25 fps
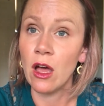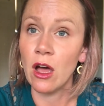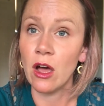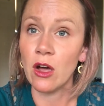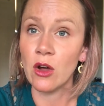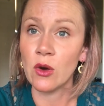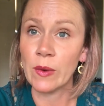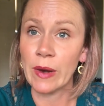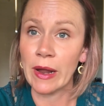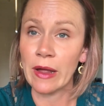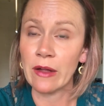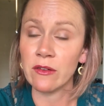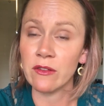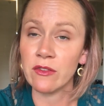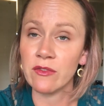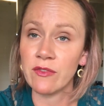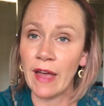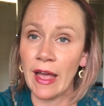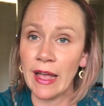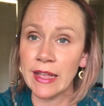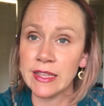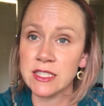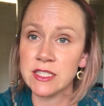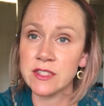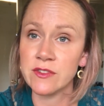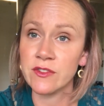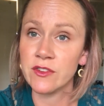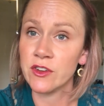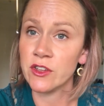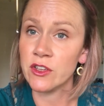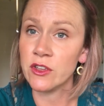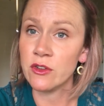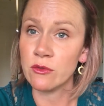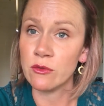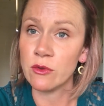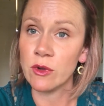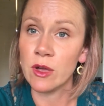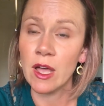around fats for
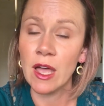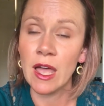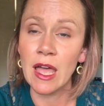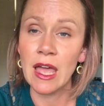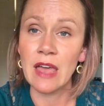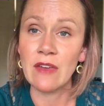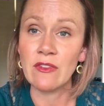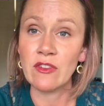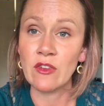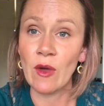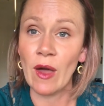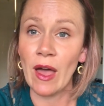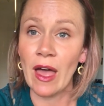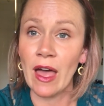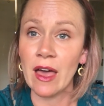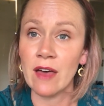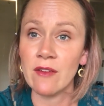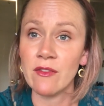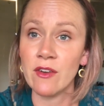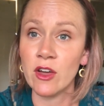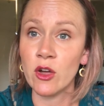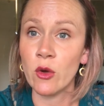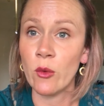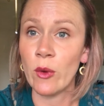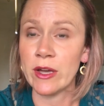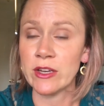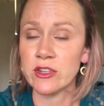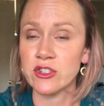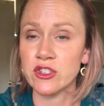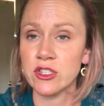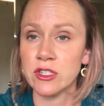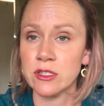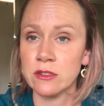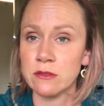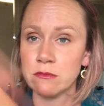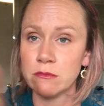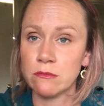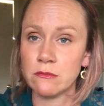you. If you have a
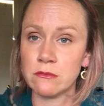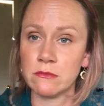question,